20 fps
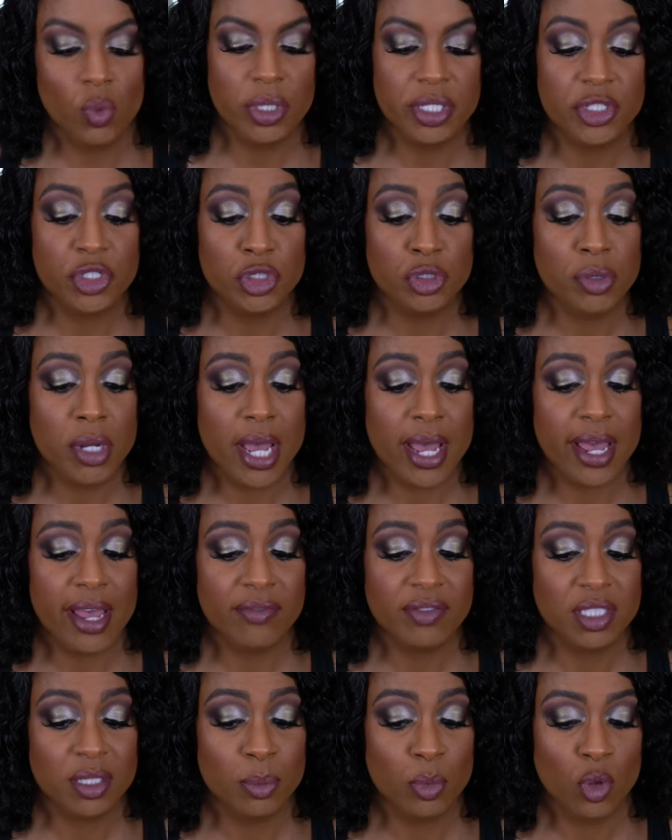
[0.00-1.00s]
We do
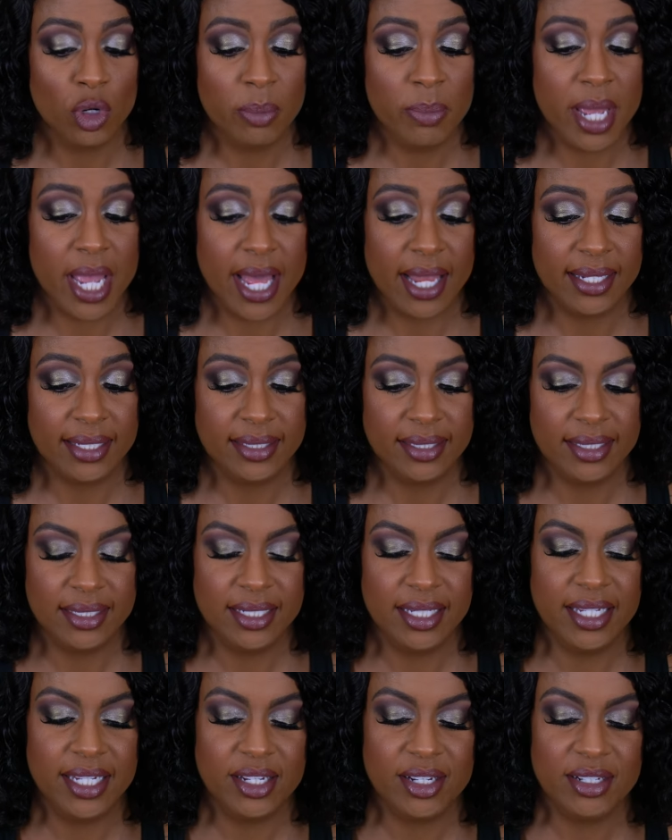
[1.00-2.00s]
have some more palettes in
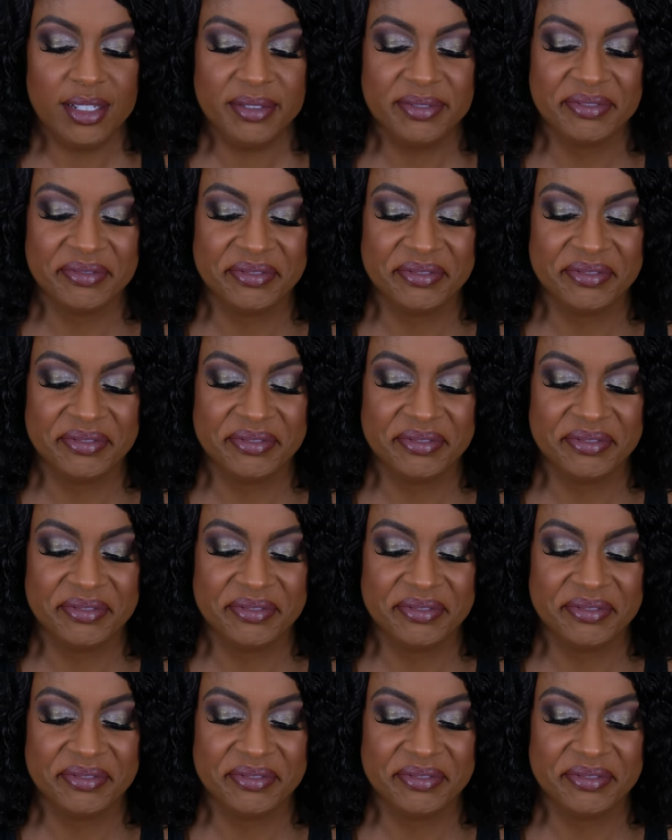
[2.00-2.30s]
here.